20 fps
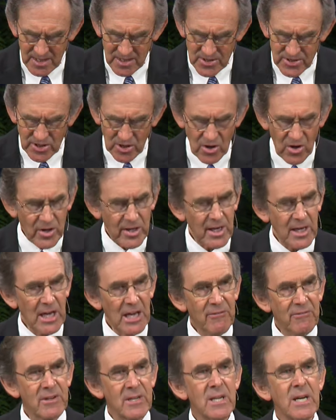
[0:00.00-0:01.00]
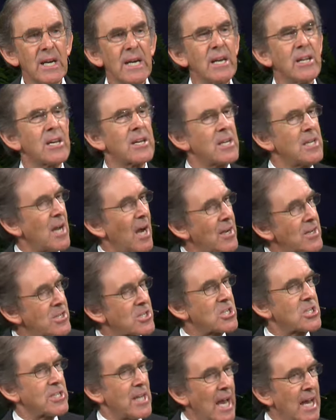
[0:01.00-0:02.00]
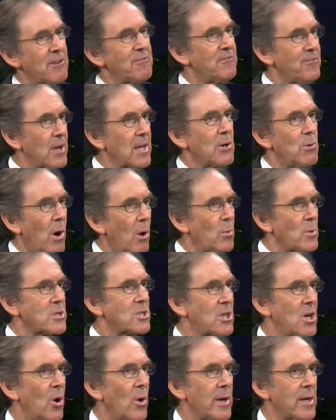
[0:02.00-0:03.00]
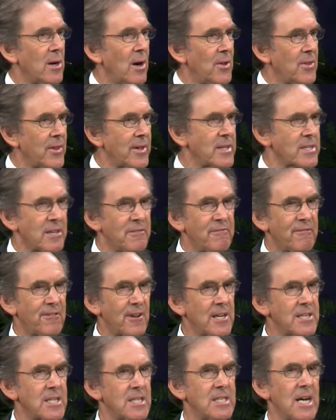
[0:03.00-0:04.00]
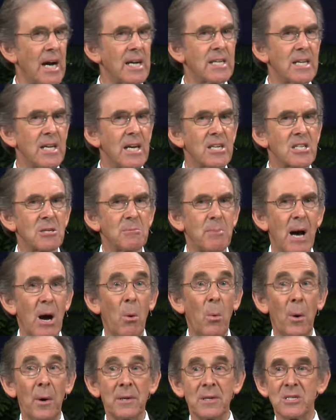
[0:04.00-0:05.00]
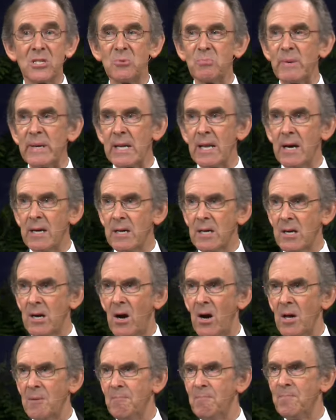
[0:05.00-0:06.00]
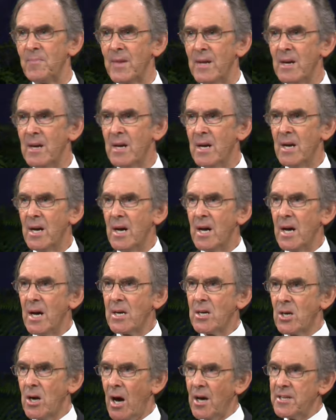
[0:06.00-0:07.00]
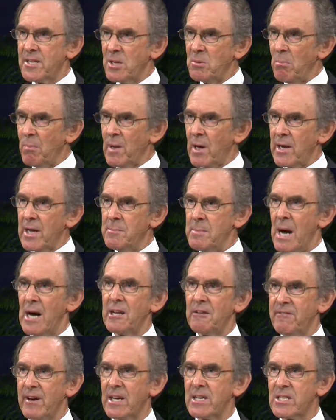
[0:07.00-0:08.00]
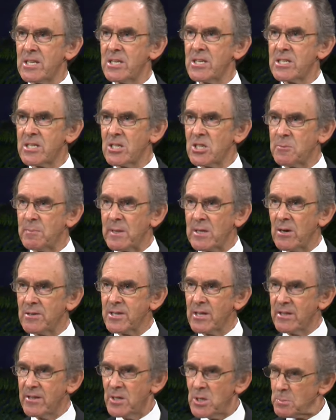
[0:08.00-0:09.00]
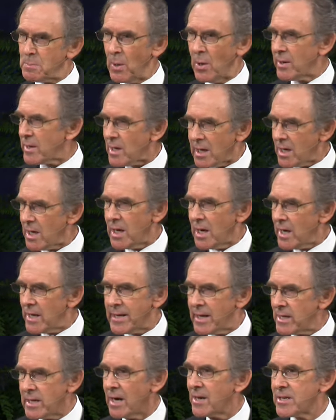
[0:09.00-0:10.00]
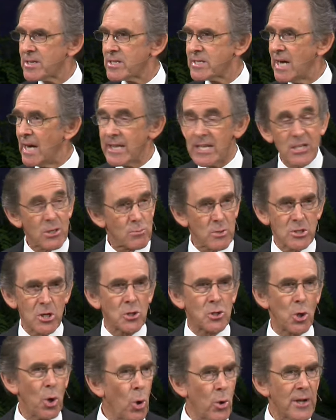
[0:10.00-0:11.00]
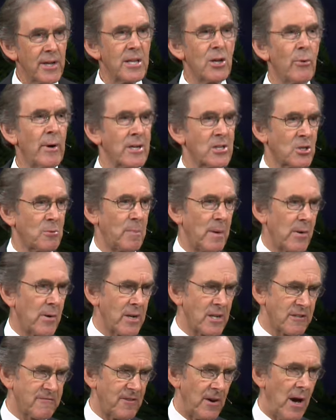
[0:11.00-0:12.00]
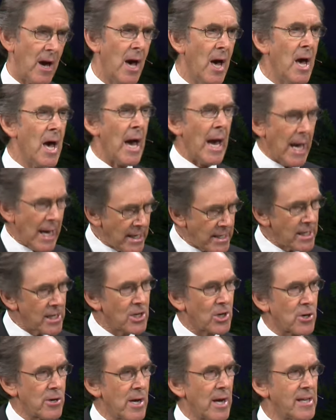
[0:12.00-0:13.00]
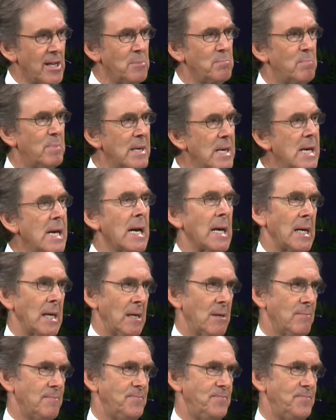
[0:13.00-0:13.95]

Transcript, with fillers: So even he didn't understand fully what was going on, these inflated ideas about wanting to be like God. And God didn't blot him out of existence because at this point he didn't understand this. It was a totally new experience for any created being.